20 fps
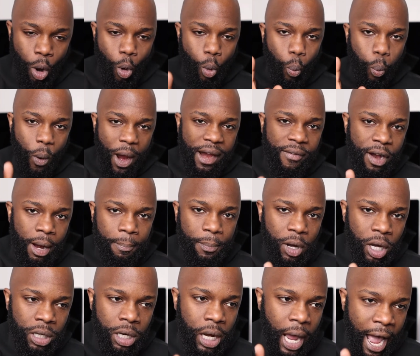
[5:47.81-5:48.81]
Where I'm
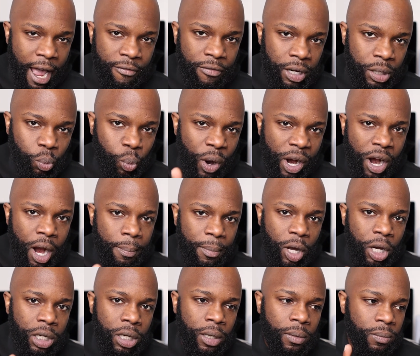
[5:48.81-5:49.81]

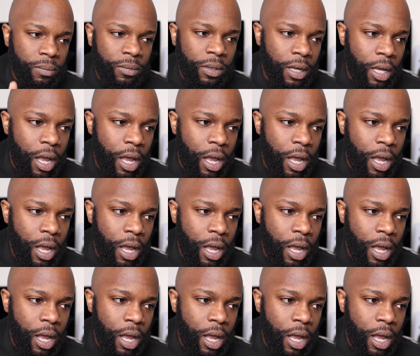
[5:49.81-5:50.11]
gonna